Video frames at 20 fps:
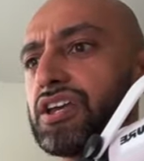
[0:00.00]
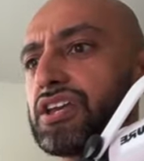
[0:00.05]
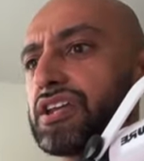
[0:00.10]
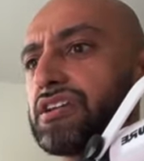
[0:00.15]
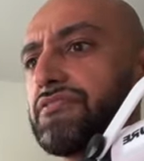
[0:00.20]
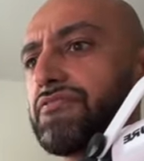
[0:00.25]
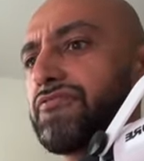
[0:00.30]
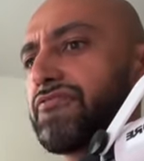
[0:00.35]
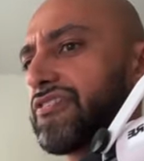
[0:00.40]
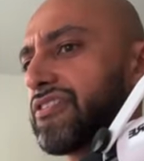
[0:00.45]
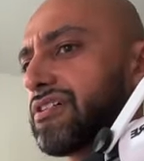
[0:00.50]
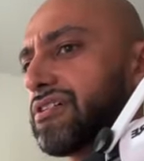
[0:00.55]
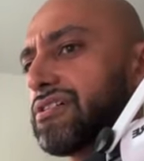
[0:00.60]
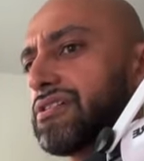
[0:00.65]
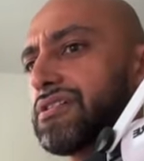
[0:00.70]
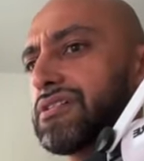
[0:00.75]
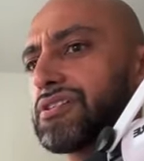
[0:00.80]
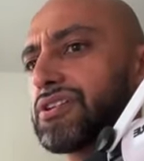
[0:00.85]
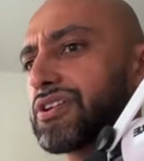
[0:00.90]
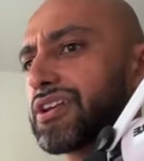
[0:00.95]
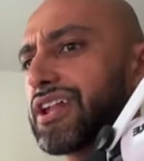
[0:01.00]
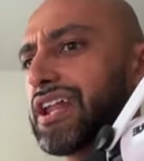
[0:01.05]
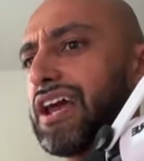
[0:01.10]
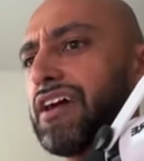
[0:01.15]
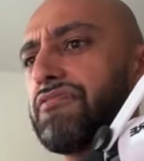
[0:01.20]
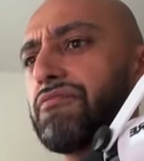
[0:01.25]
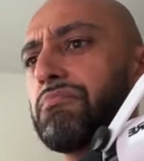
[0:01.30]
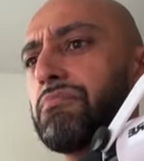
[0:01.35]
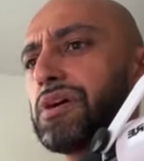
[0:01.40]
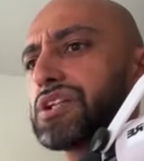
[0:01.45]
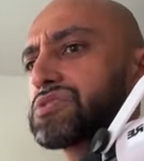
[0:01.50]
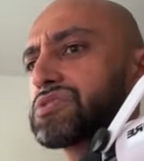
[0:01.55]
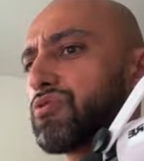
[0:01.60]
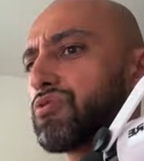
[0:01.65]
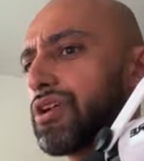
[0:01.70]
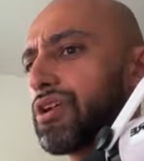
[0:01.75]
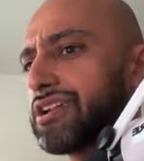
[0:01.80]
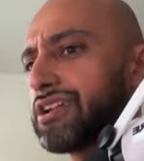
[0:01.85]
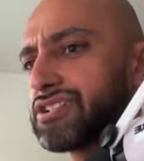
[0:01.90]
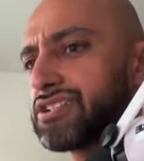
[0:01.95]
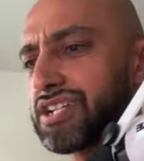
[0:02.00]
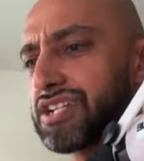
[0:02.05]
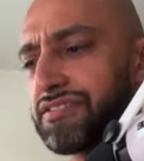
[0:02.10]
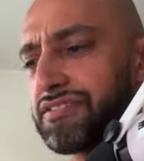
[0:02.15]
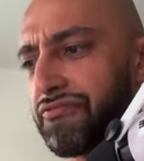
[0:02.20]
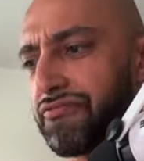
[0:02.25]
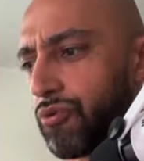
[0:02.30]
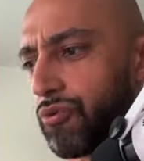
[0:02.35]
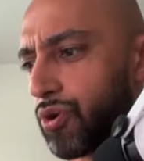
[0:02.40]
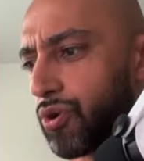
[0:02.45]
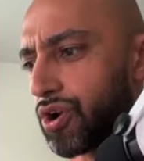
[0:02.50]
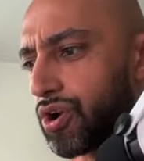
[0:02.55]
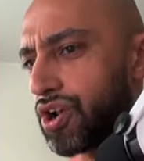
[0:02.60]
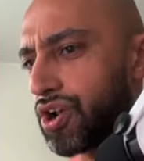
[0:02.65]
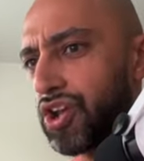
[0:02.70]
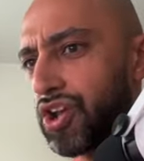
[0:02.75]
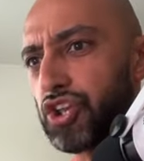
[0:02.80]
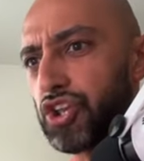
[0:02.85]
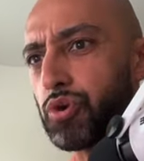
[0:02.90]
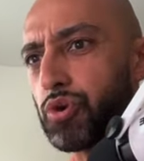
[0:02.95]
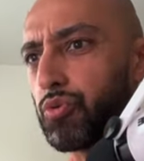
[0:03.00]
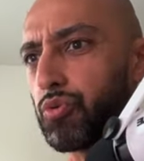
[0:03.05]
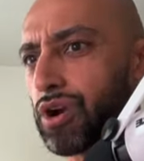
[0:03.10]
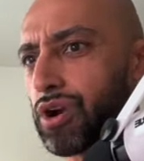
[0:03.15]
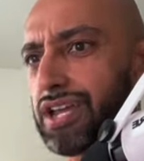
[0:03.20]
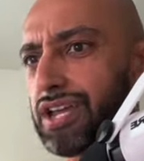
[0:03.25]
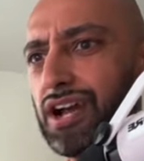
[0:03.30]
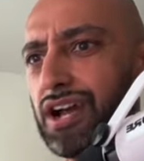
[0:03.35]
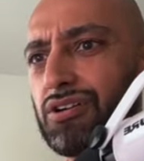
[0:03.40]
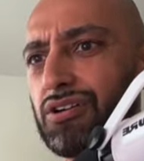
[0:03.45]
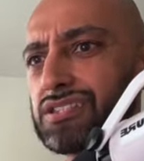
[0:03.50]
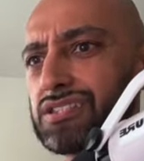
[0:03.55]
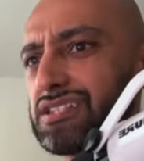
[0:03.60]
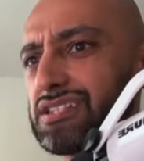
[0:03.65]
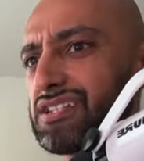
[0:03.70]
You're going to have much more energy for your workouts,